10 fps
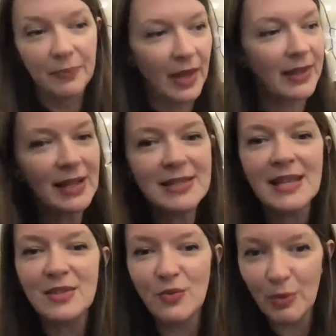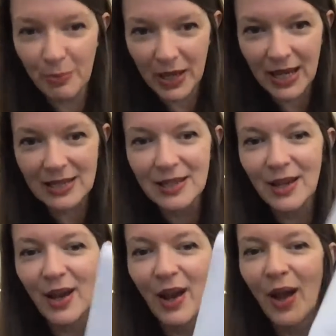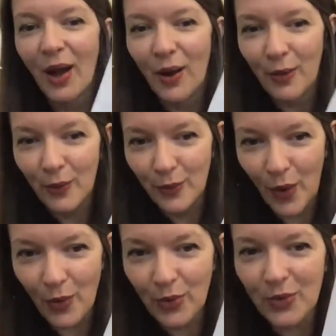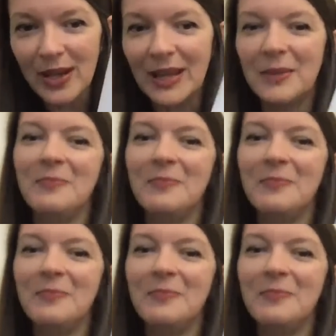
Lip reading: and then it says repeat row 3.